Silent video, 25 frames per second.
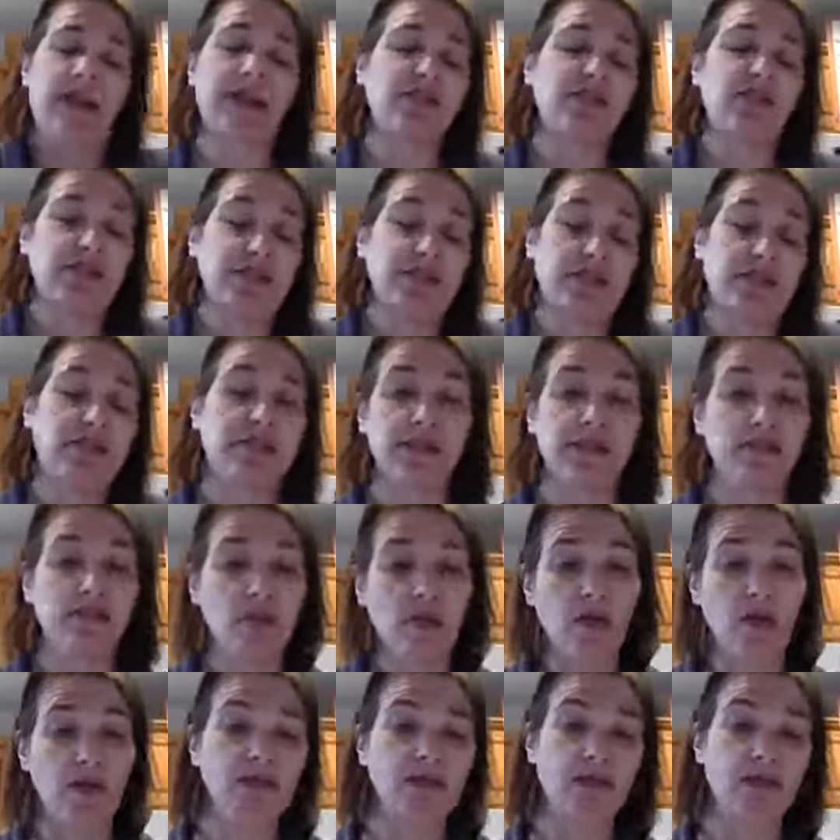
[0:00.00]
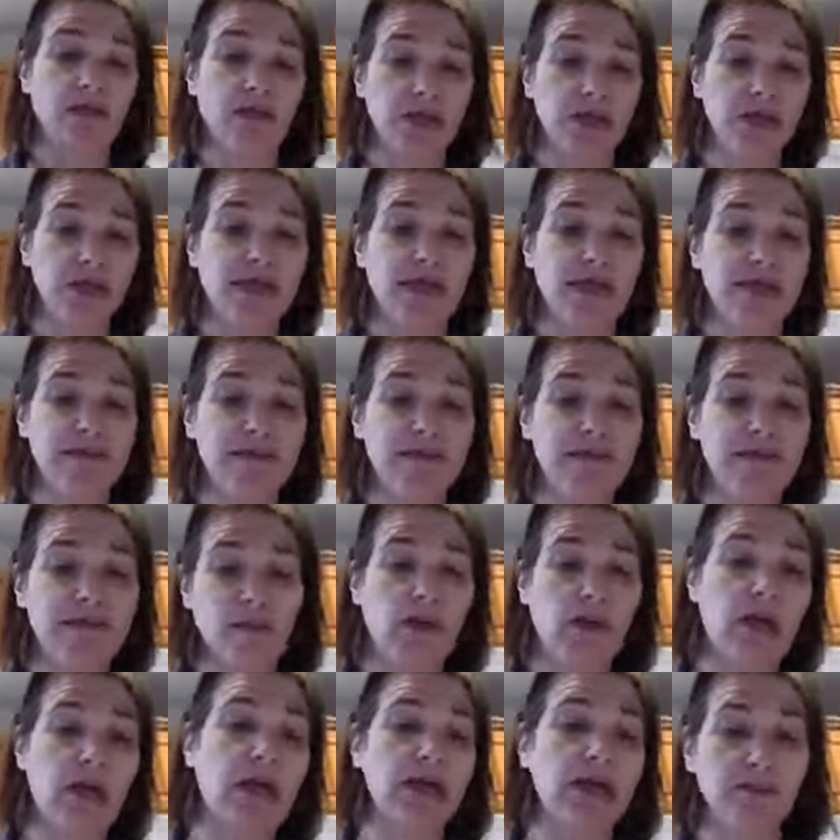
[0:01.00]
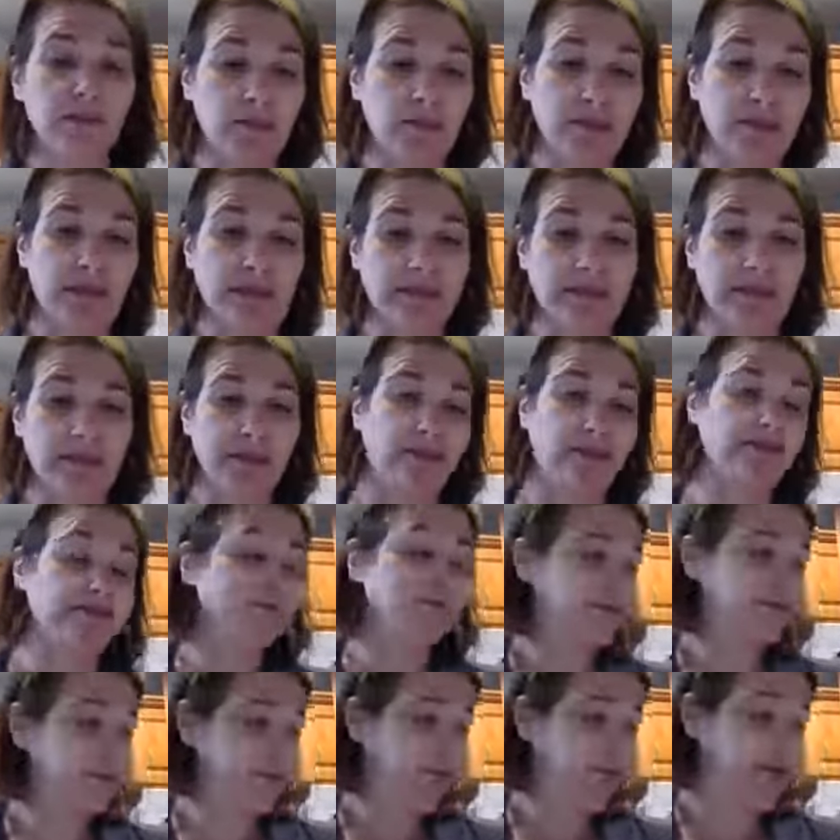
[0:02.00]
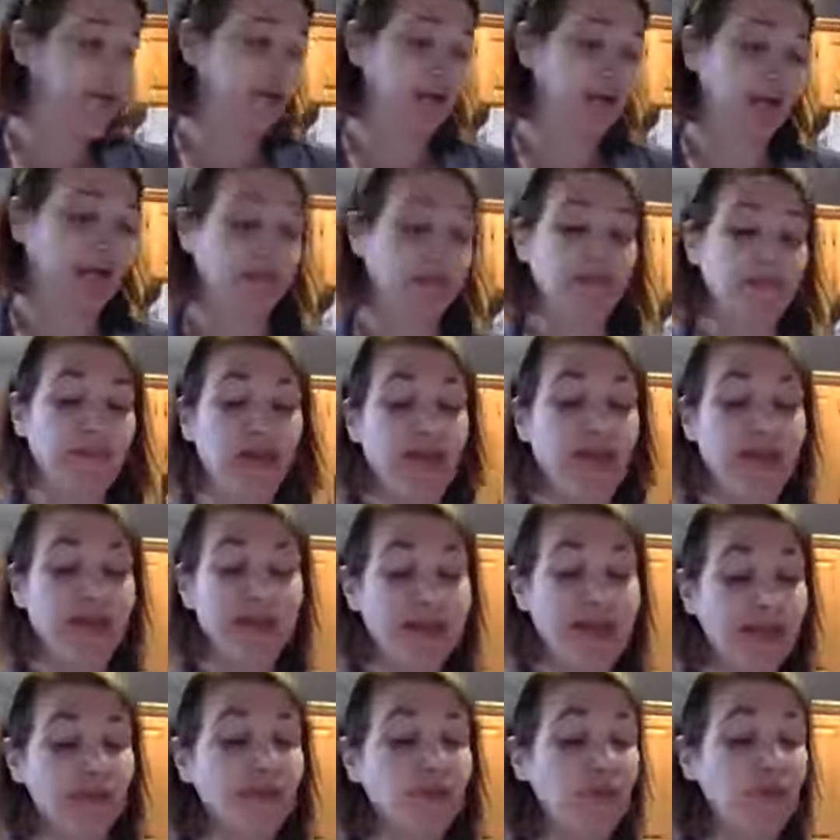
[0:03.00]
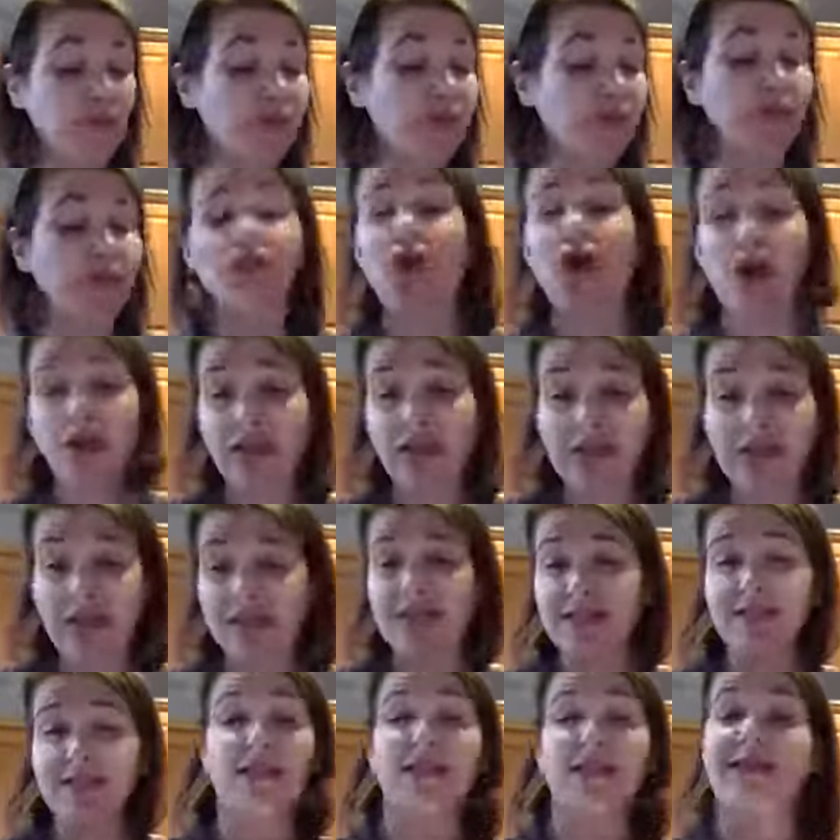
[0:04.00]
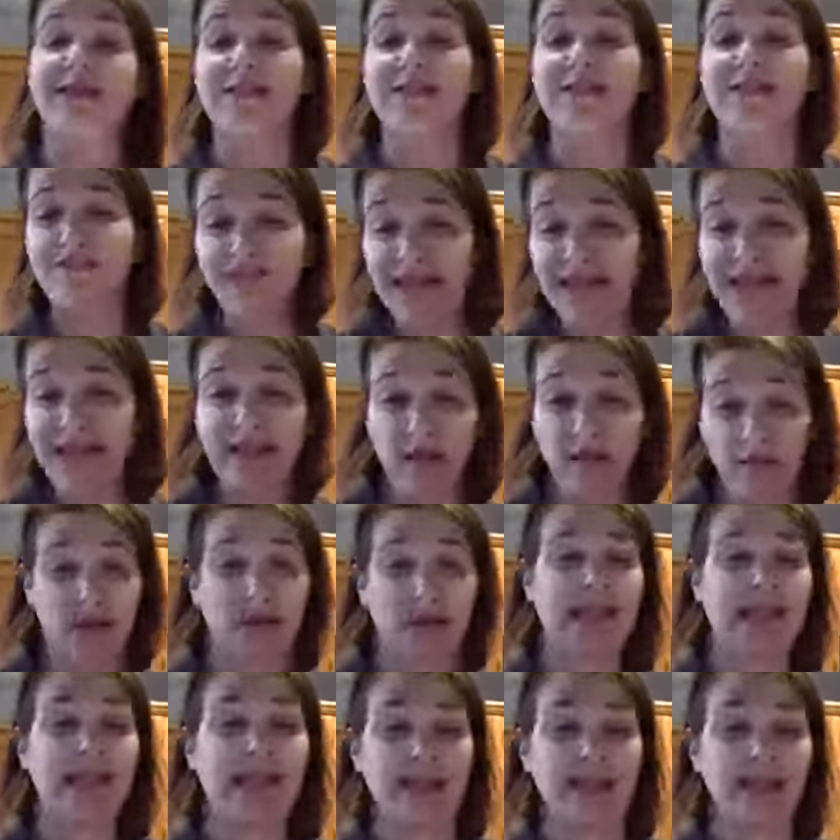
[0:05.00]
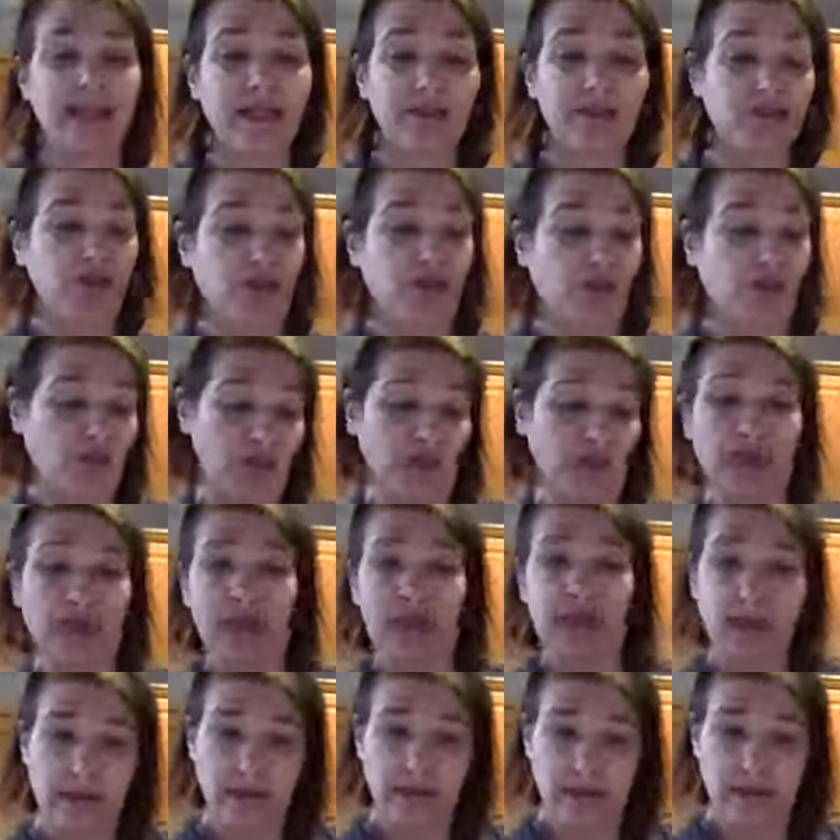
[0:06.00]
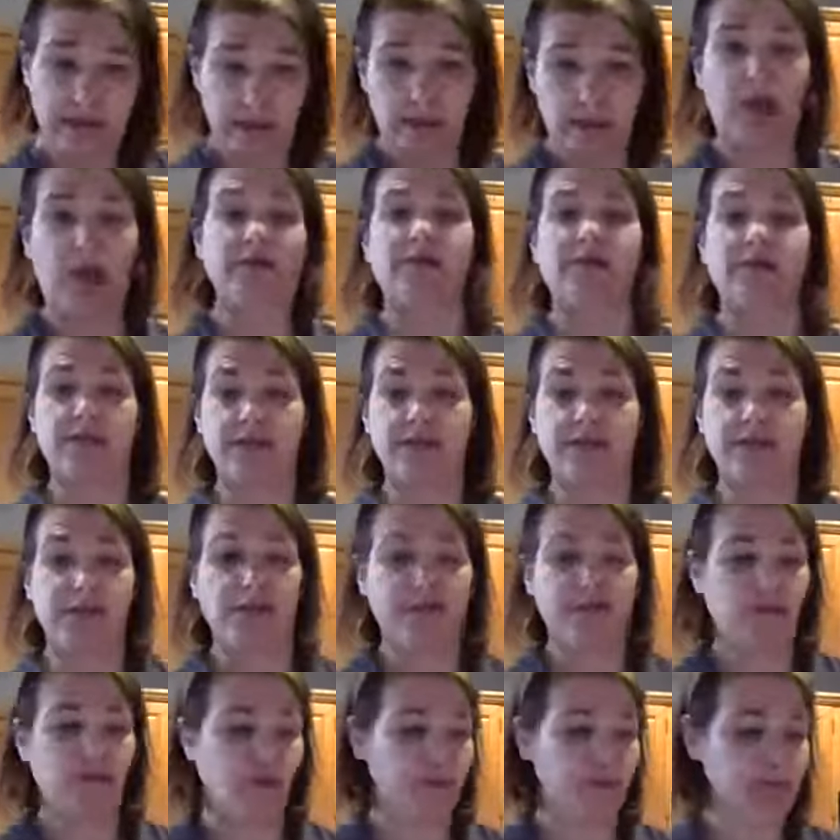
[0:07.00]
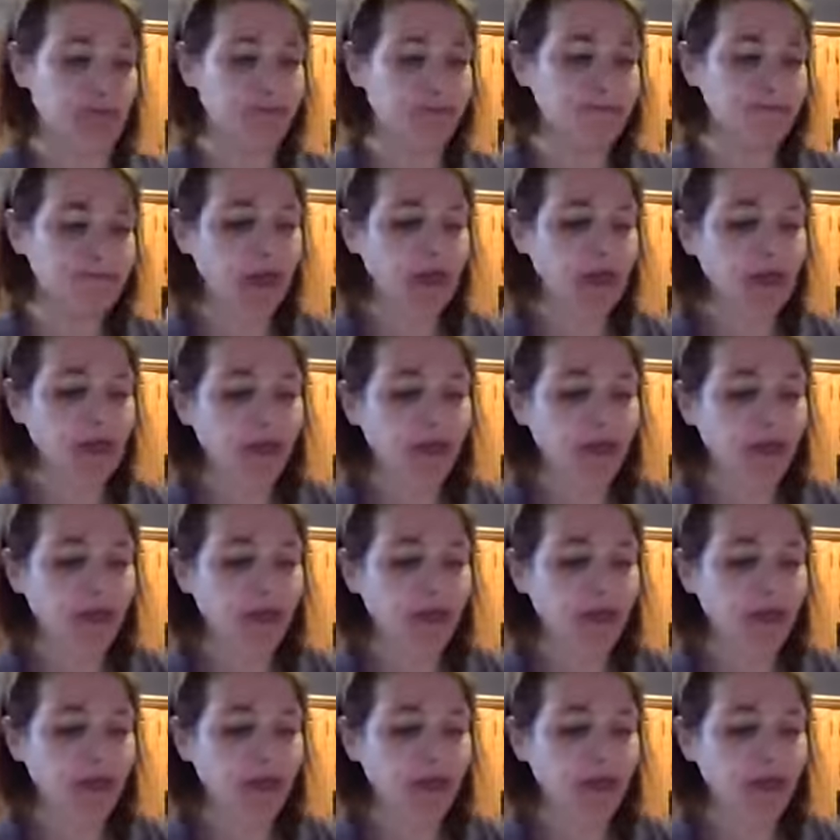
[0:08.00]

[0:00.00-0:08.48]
It just is. So criticize me if you want, whatever. I don't care. It's actual real garlic. It's not like it's fake or anything. It's just already, the process is done for me.